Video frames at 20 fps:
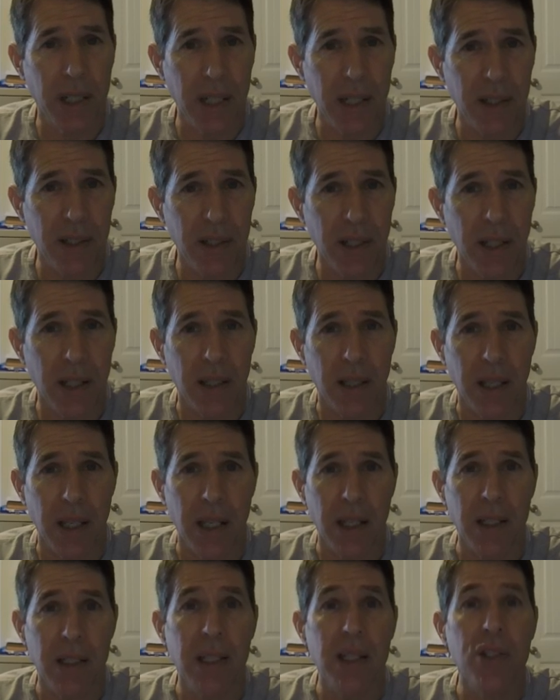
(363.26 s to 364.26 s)
D.C.,
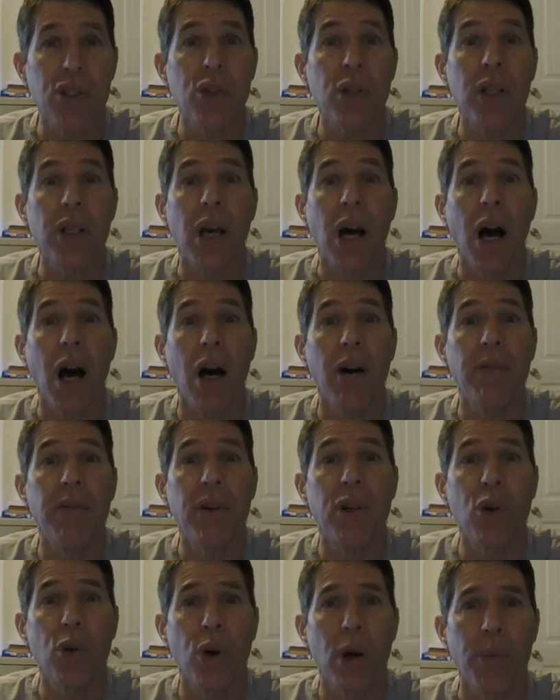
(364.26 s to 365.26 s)
the District
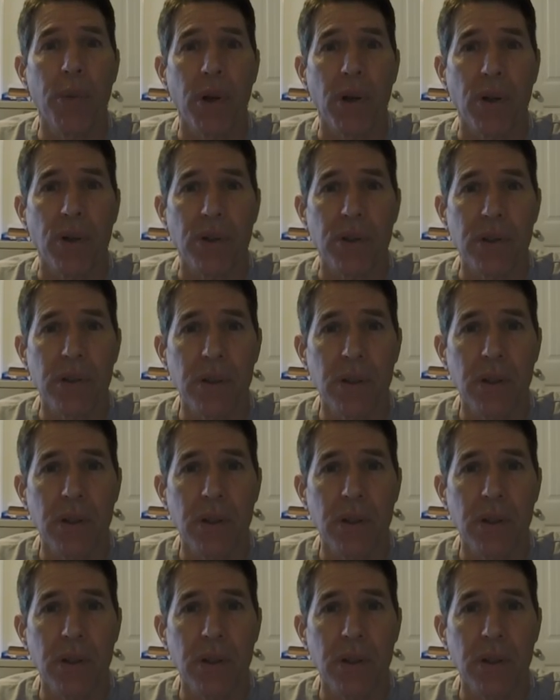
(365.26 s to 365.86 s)
of Criminals.